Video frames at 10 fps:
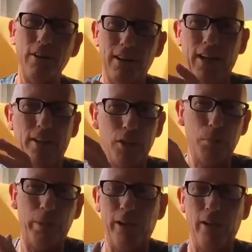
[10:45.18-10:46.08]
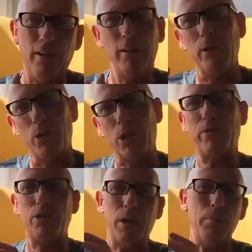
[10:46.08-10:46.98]
take this pill, it works
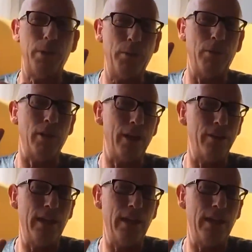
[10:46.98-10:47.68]
for some people, I